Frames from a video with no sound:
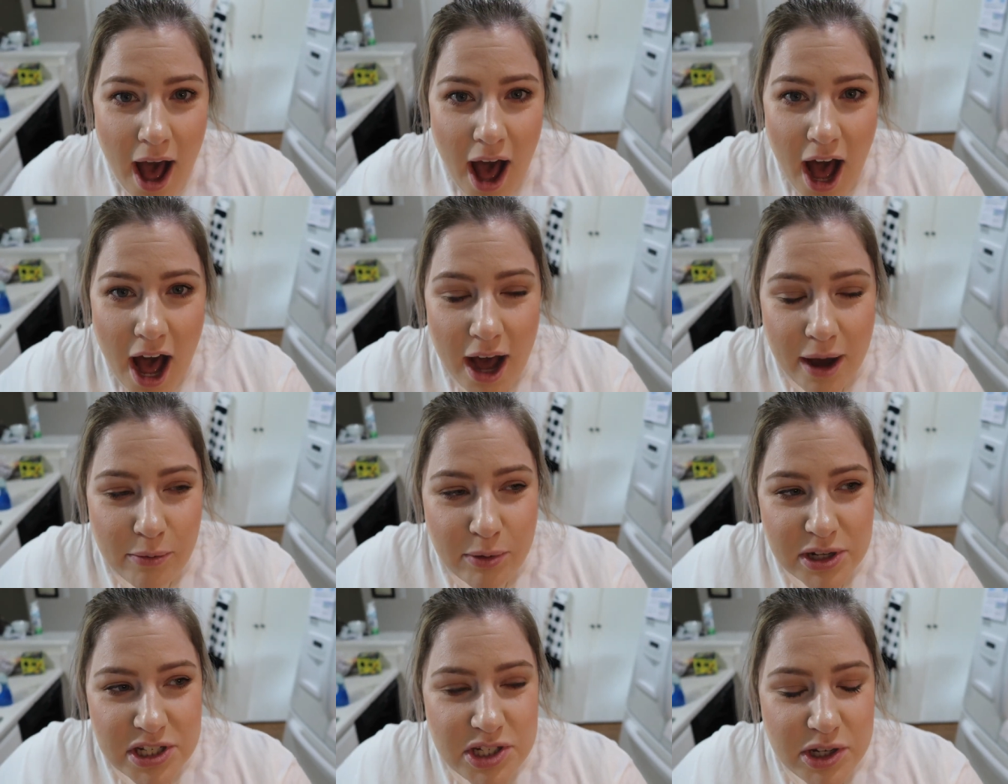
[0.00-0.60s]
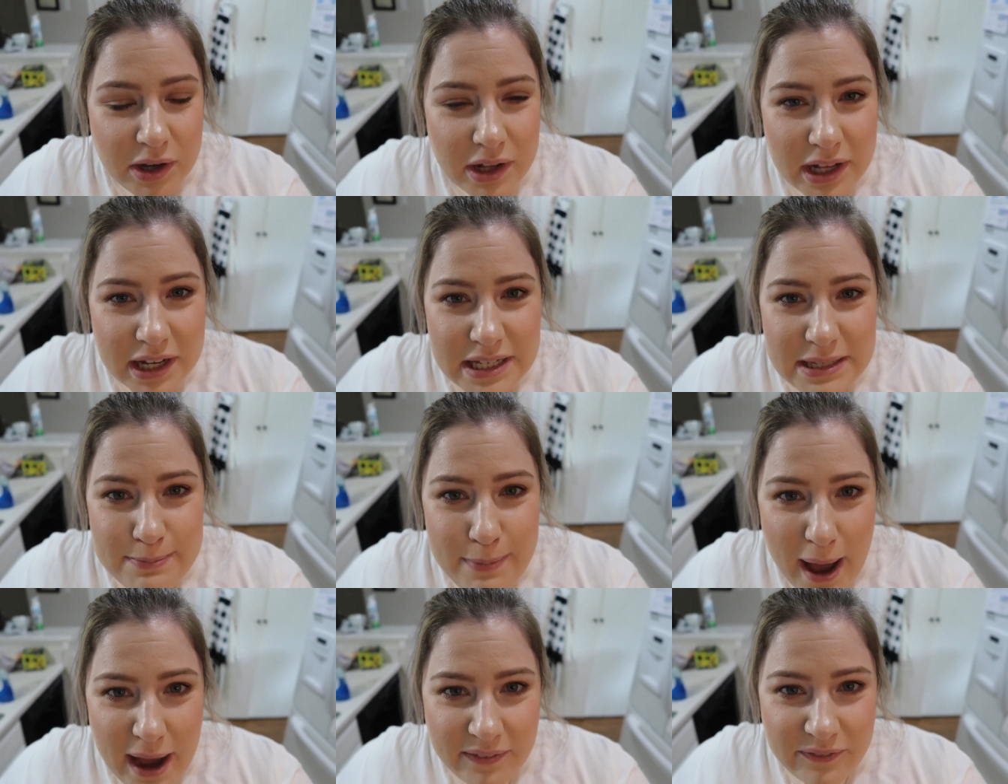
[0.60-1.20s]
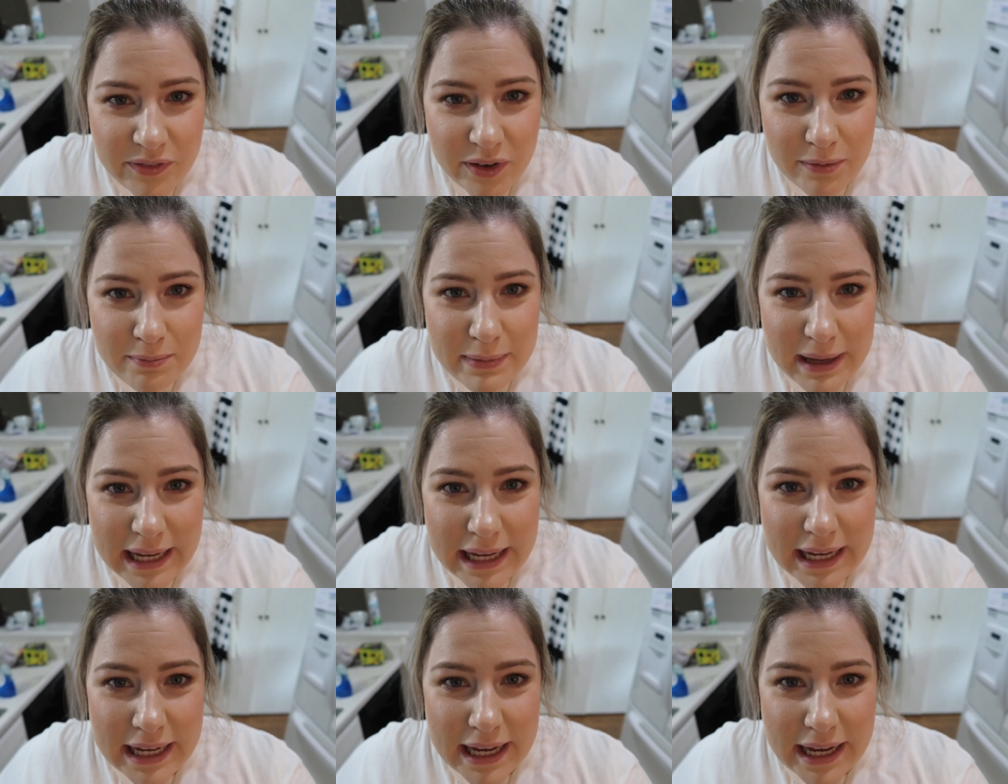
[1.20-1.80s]
What you can expect from
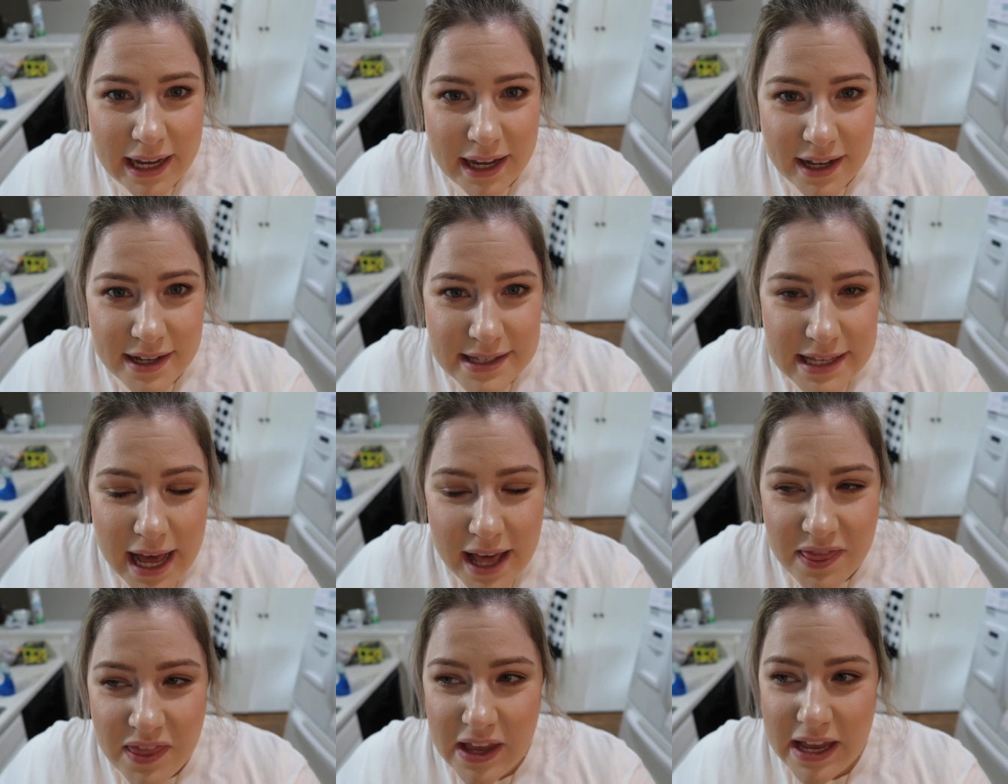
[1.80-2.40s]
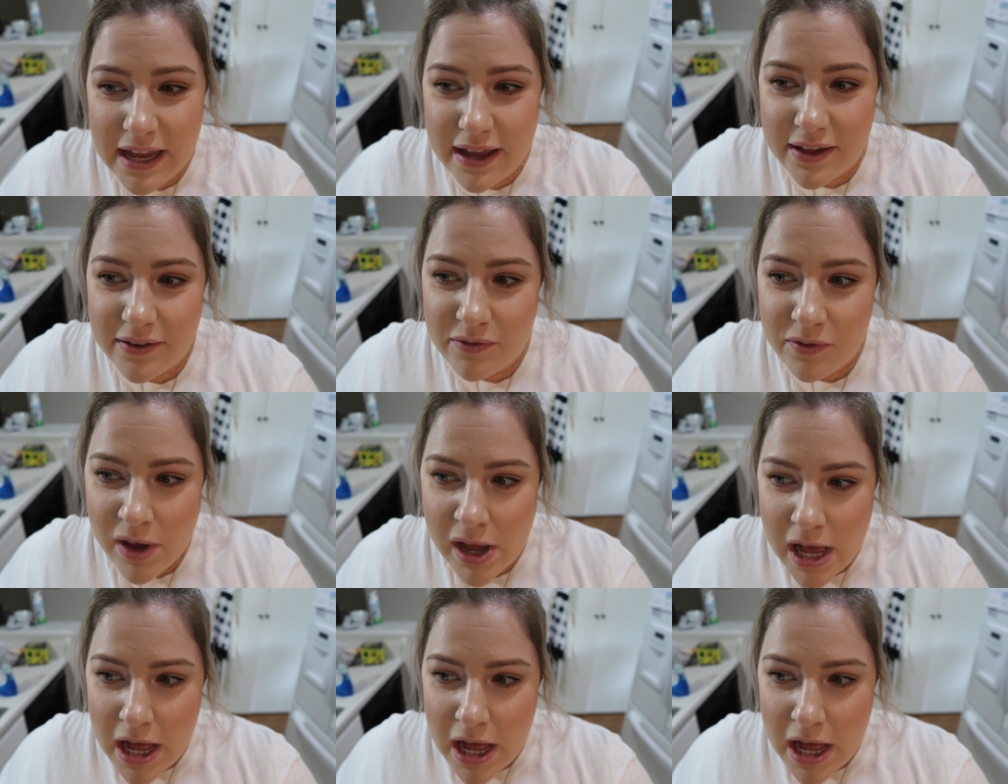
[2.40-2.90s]
me is, I think I'm